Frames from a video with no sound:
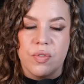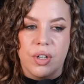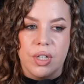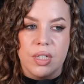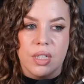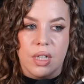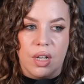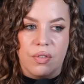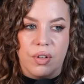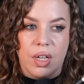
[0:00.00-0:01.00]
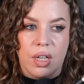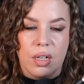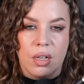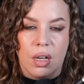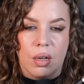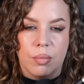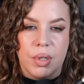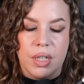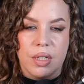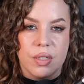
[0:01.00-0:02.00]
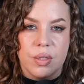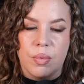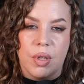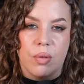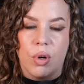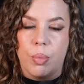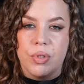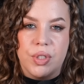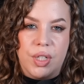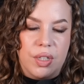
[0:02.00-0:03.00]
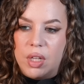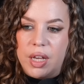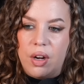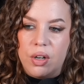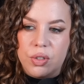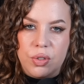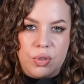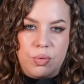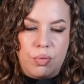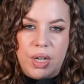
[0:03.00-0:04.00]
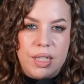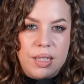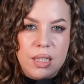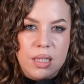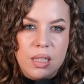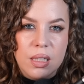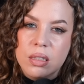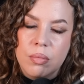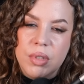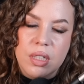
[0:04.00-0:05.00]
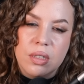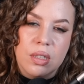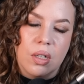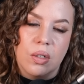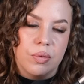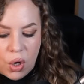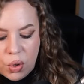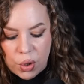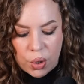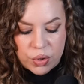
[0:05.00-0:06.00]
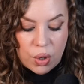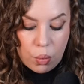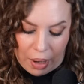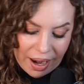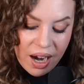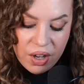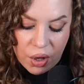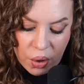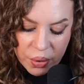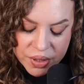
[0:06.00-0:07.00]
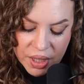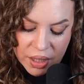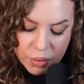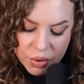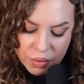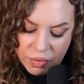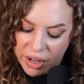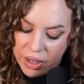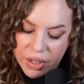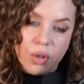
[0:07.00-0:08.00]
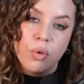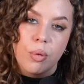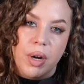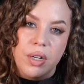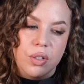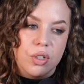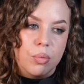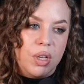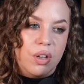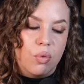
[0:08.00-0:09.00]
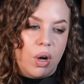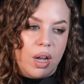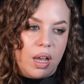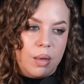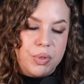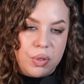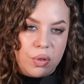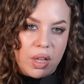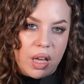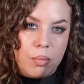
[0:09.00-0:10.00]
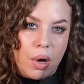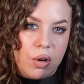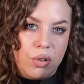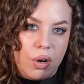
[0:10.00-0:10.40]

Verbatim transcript: very significant um, because it represented the characters' races or something. So who knows? What I know is that it was a very good reminder to me of why I absolutely hate modern